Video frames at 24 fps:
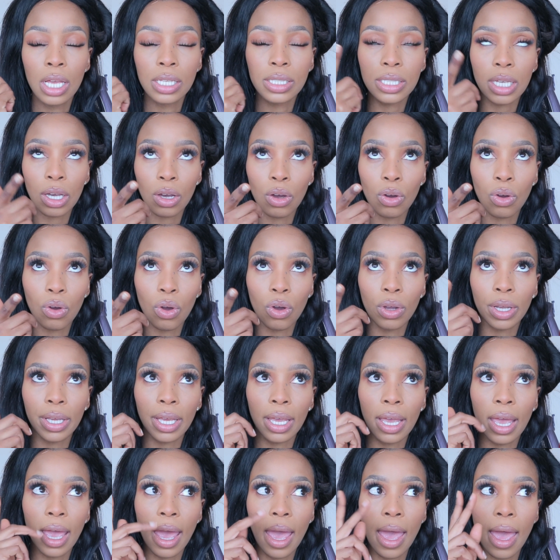
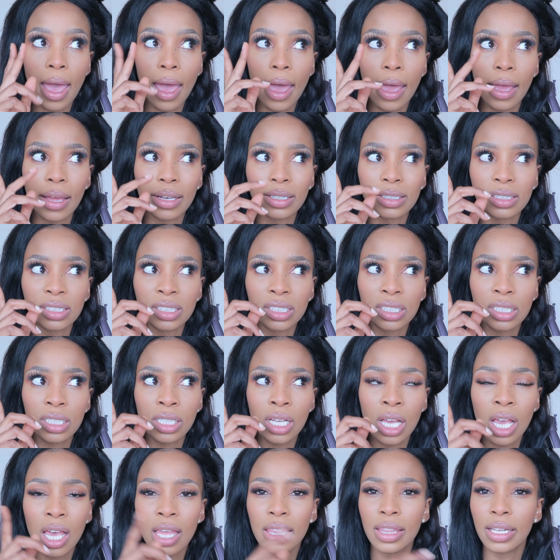Tsehokoke and
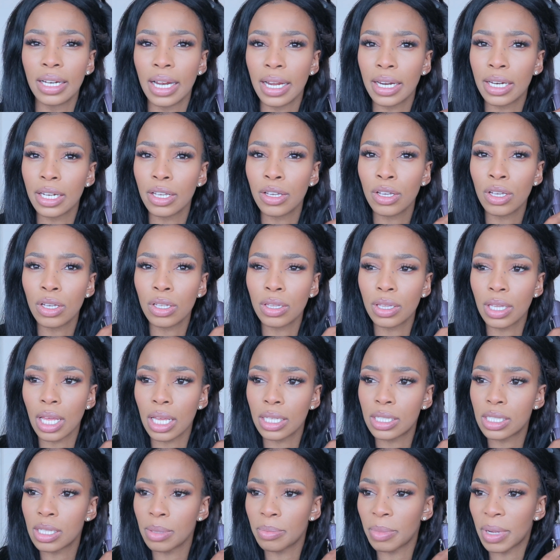the lady
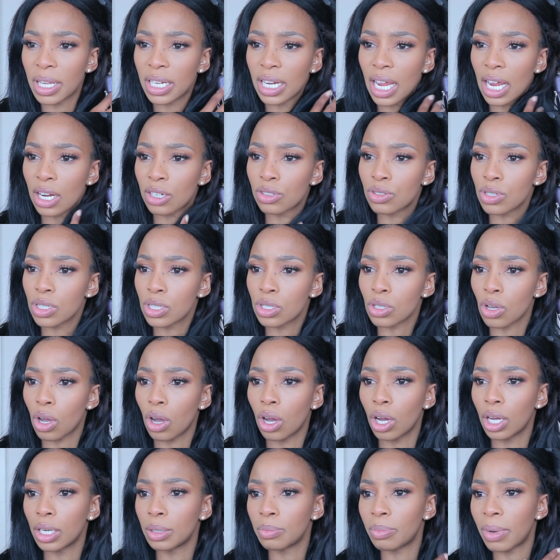that's the main actress
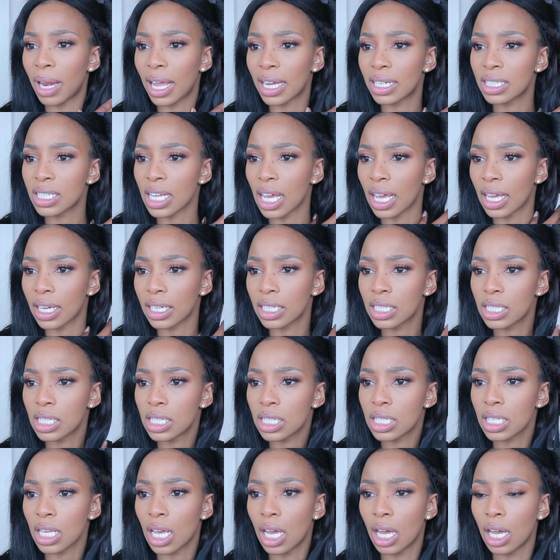on Black
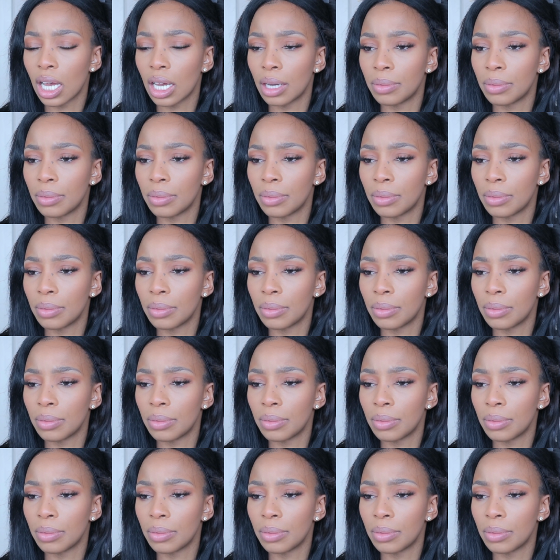Tax. I